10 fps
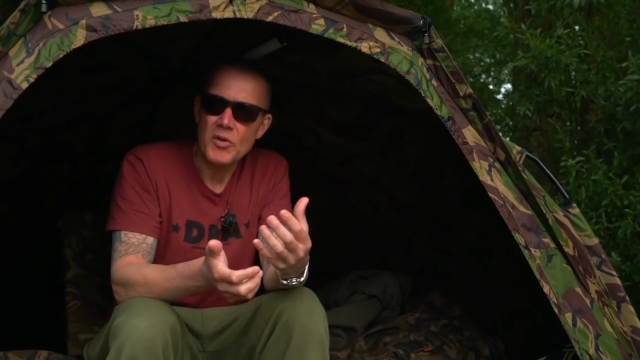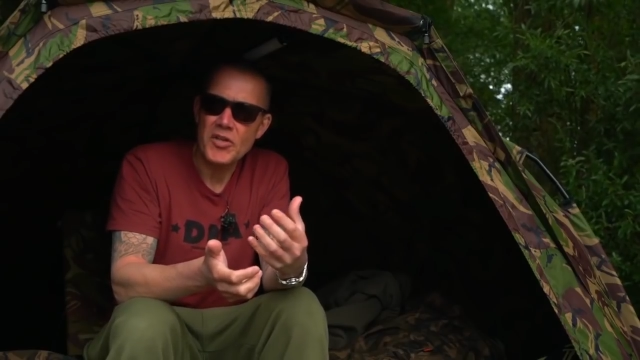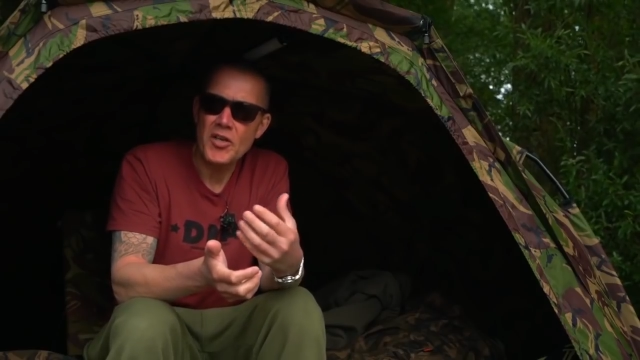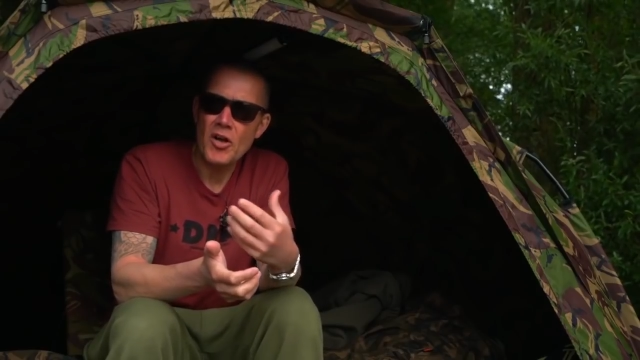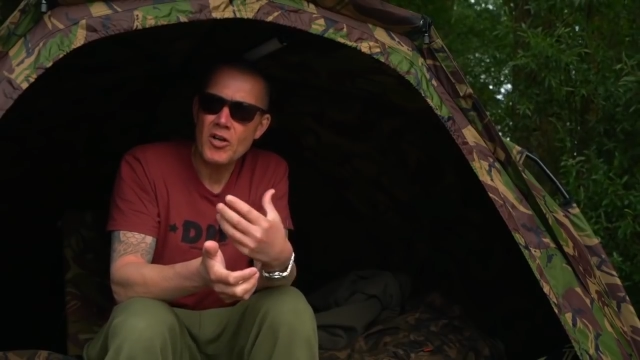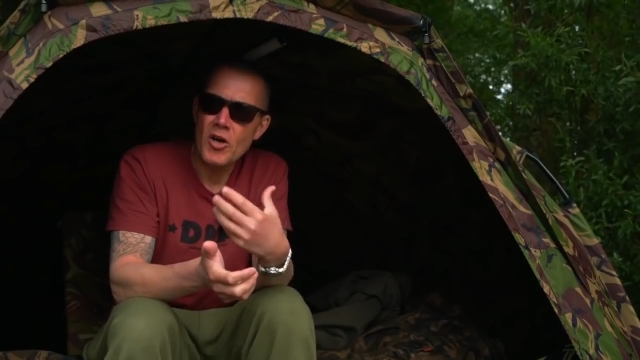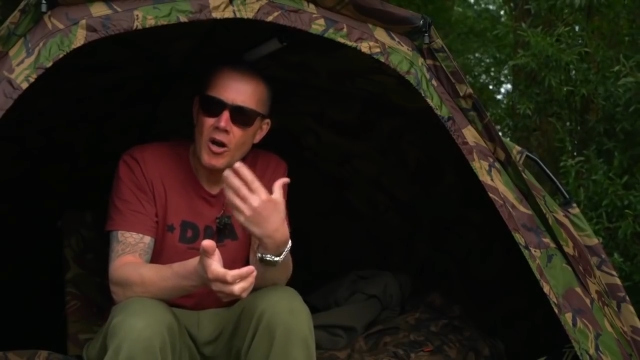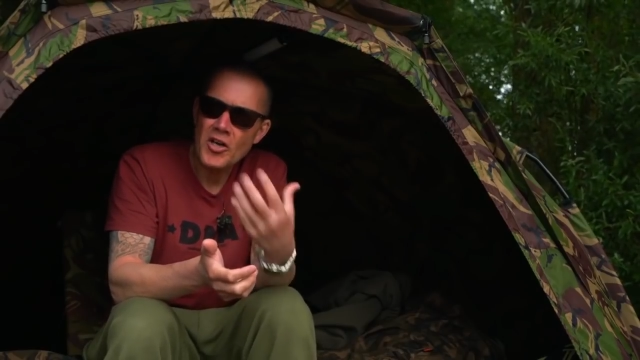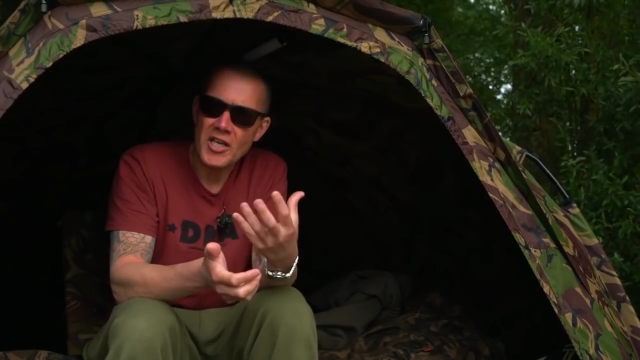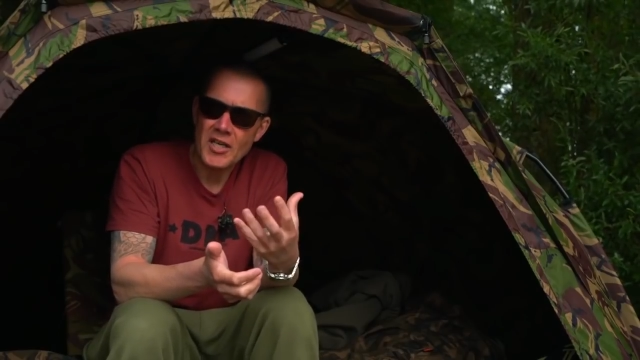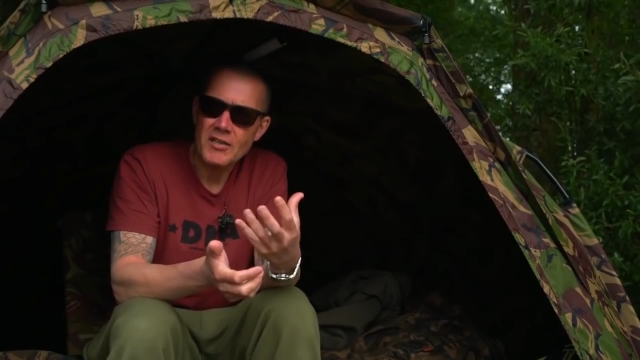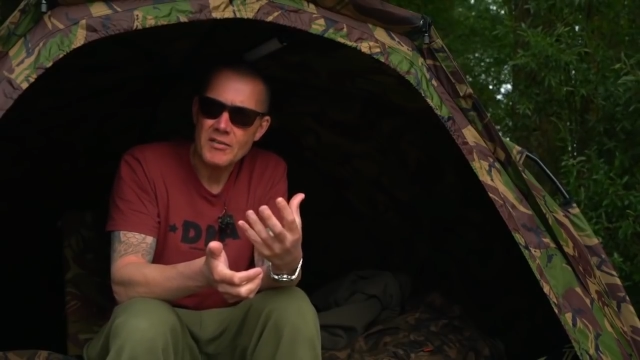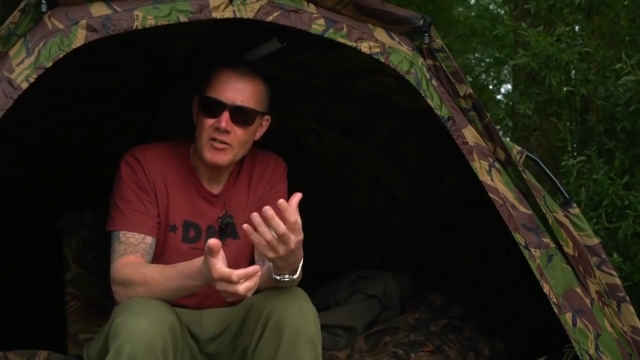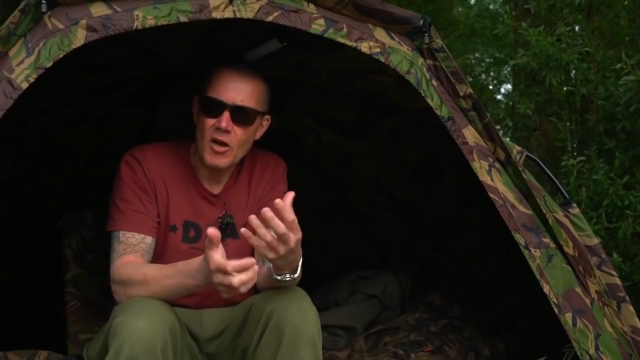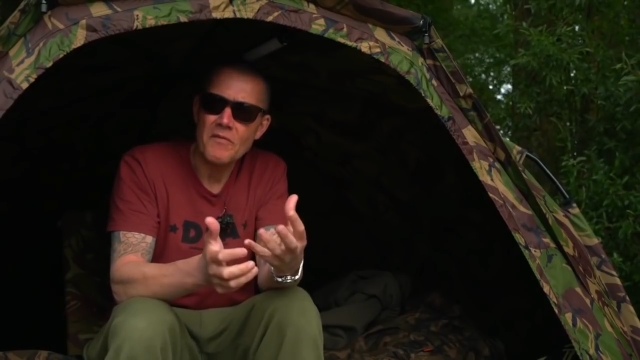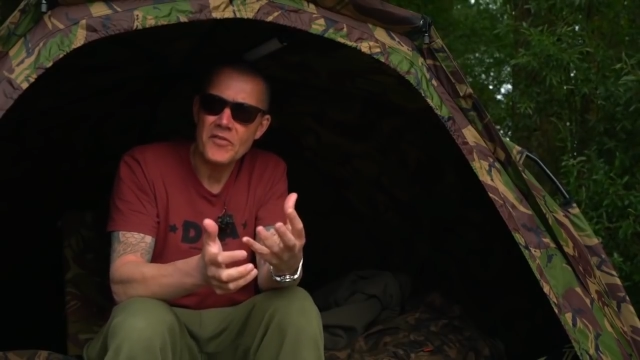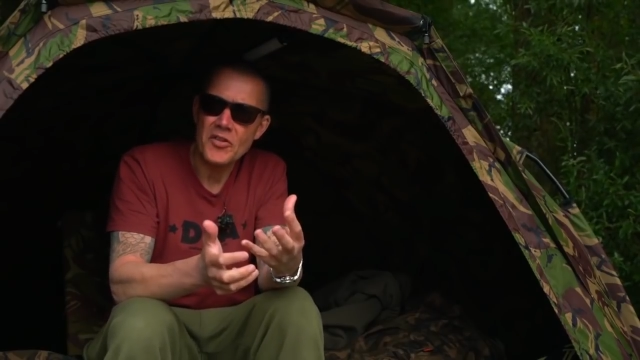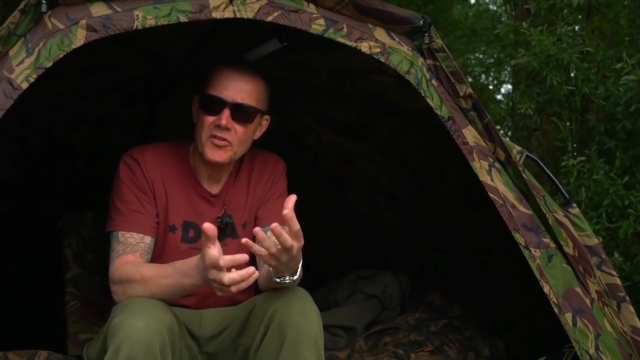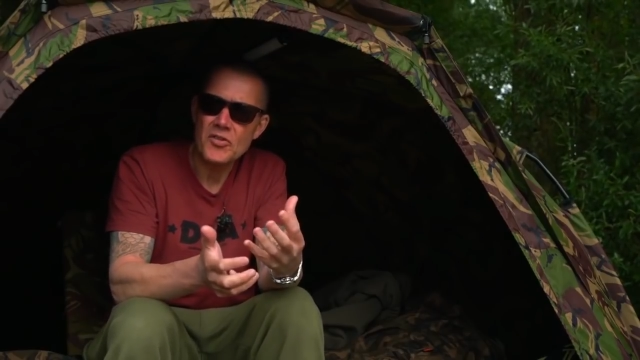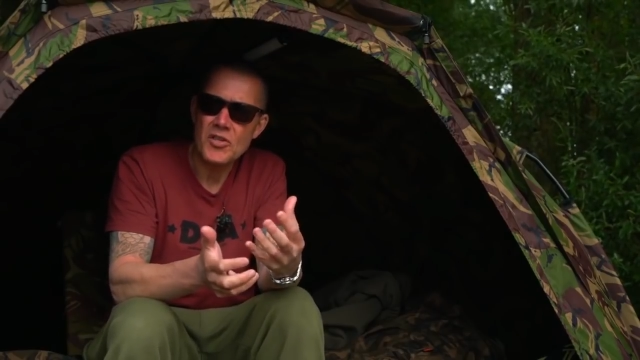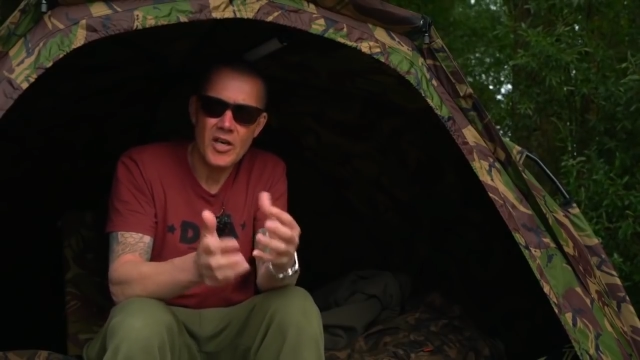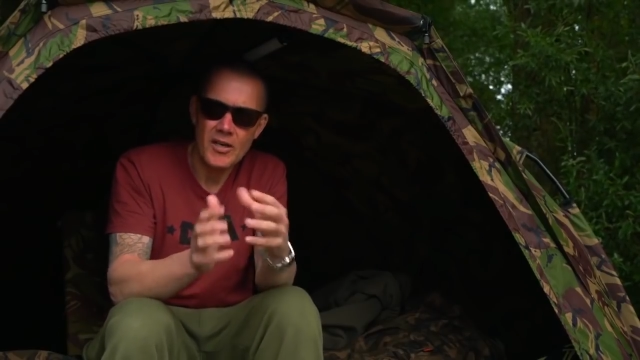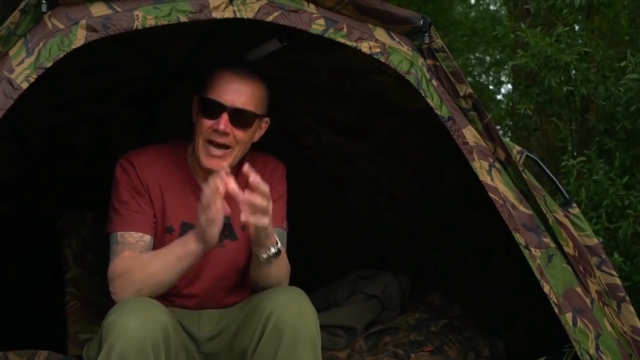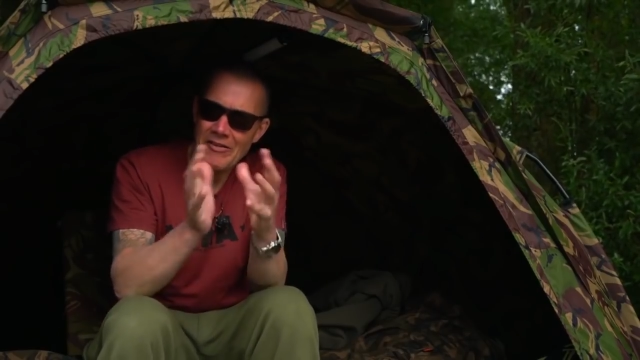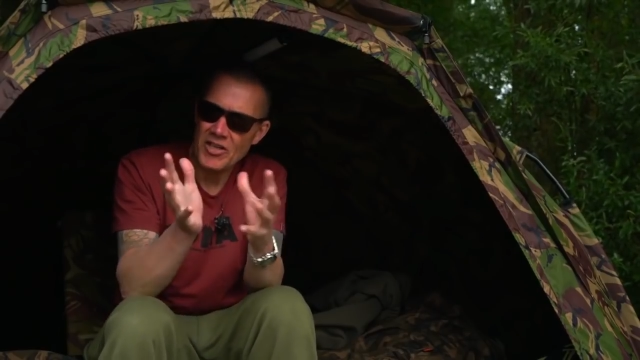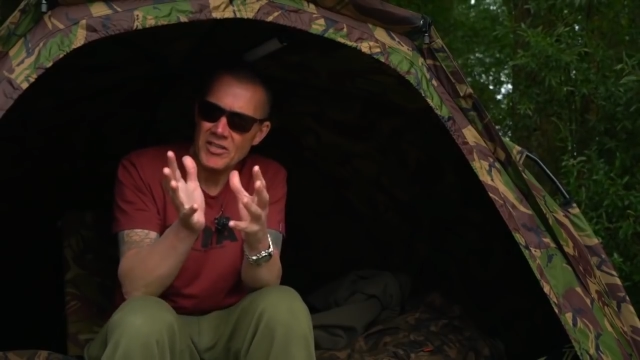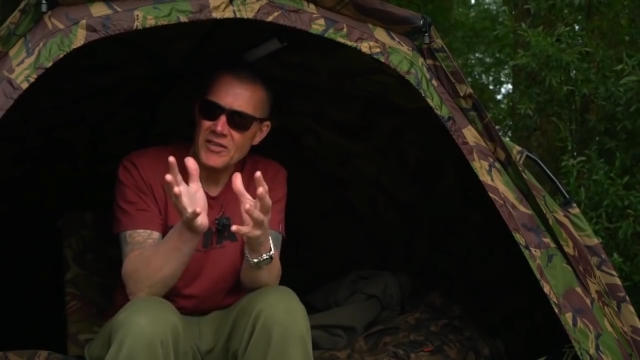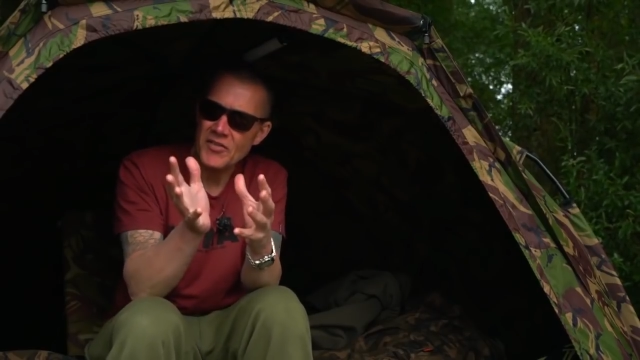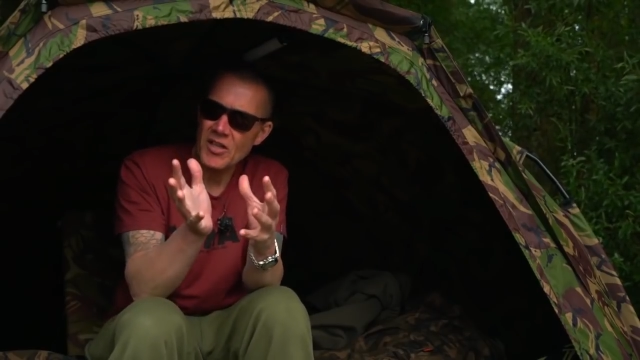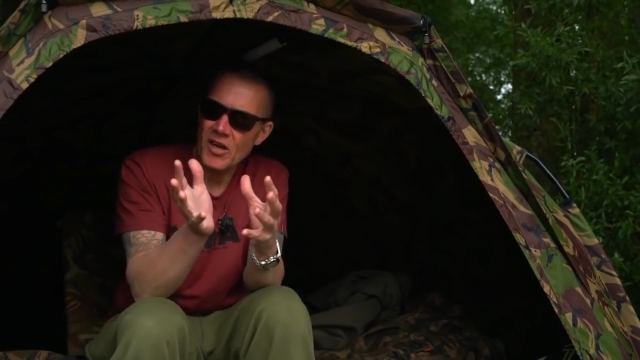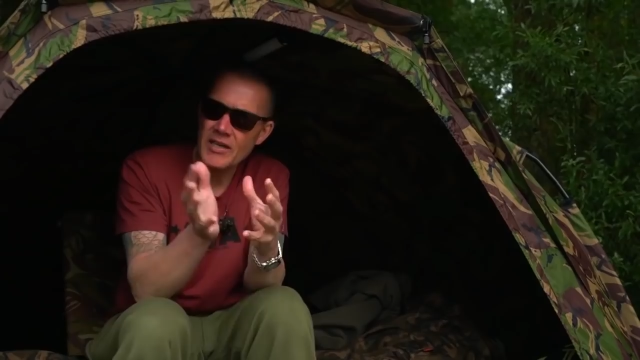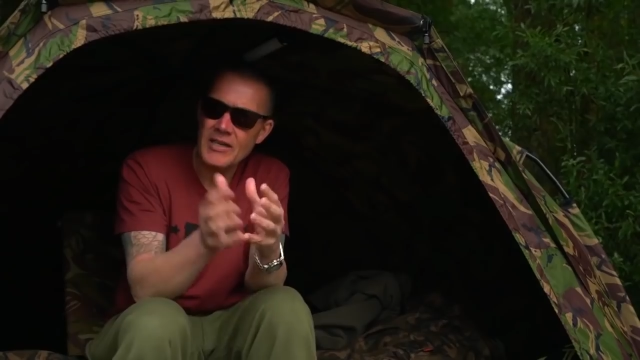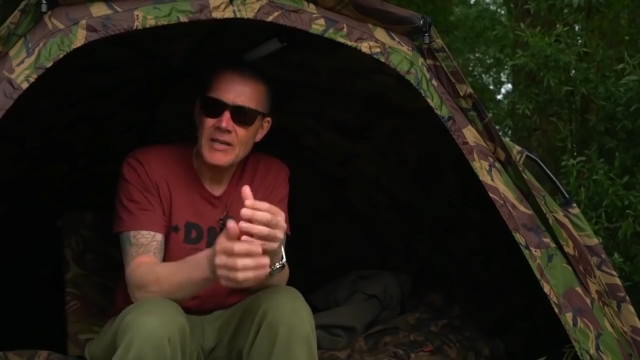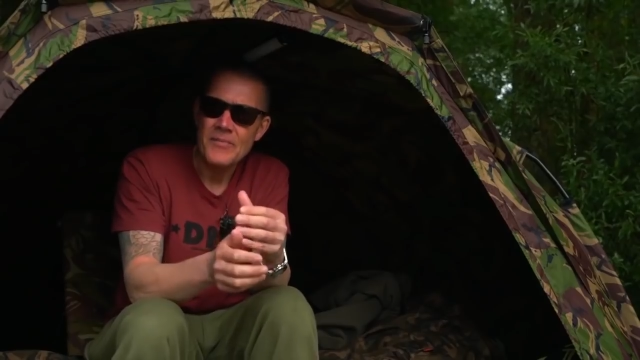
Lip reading: Well, they're not cocky confident, arrogant, if you like.